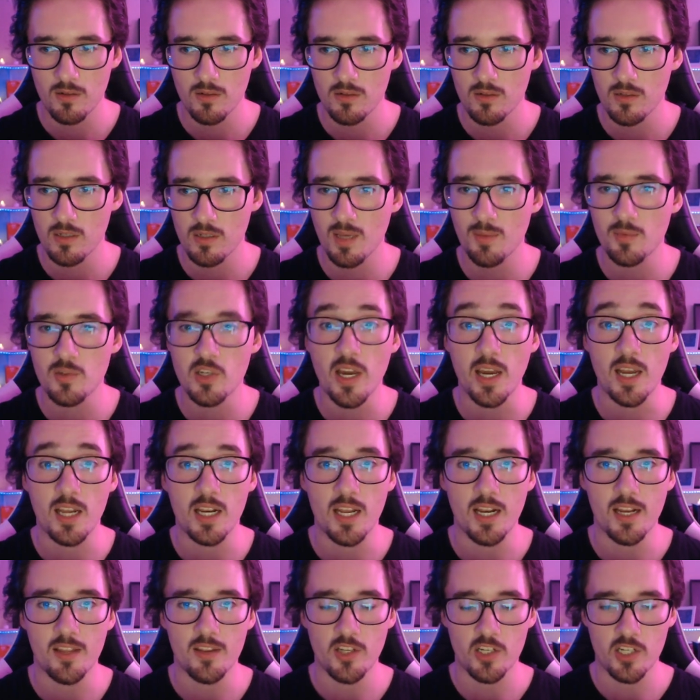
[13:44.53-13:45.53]
Keep checking
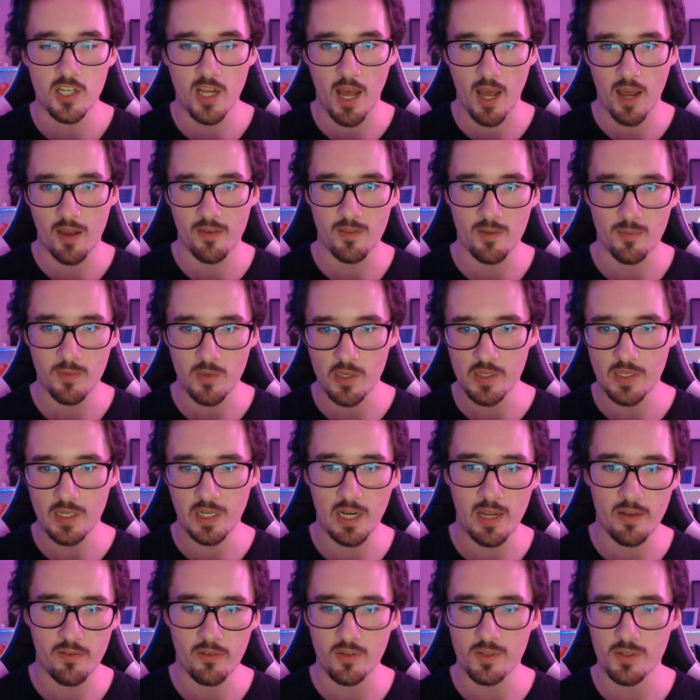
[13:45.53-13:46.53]
in the chat if the music
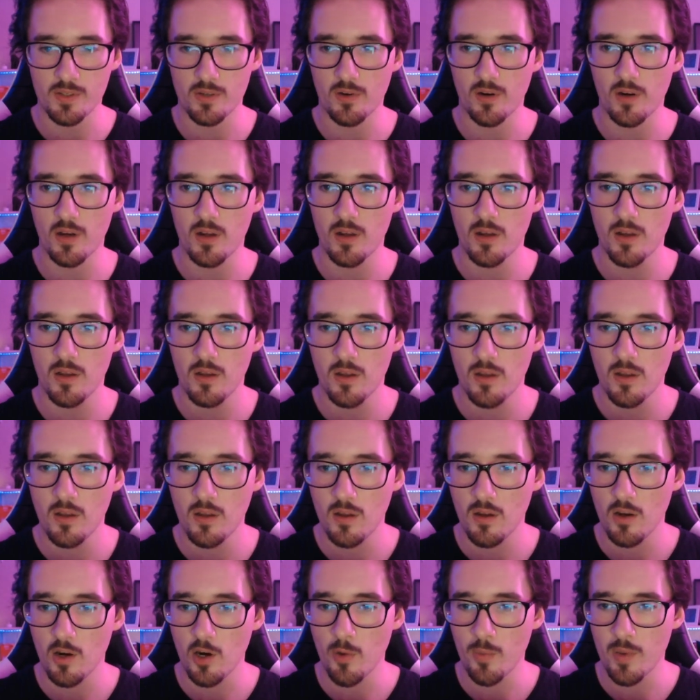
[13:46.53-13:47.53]
levels are
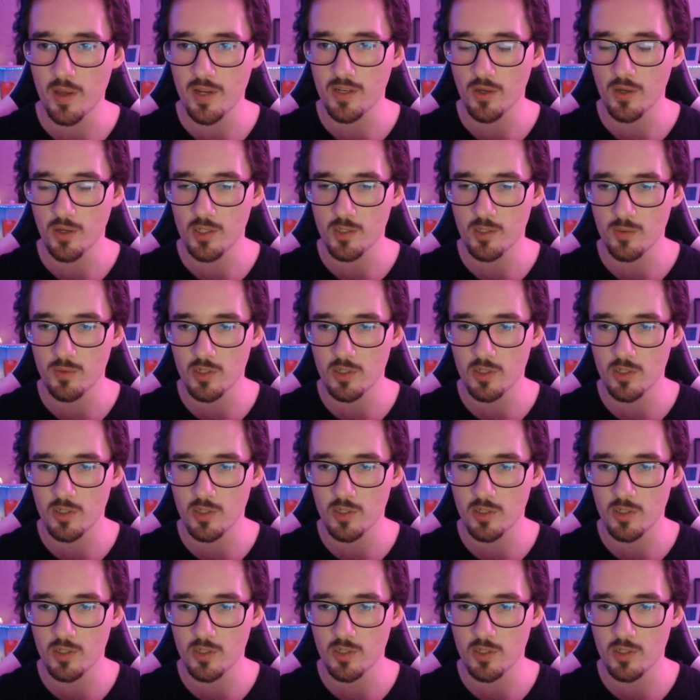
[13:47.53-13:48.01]
a bit dodgy.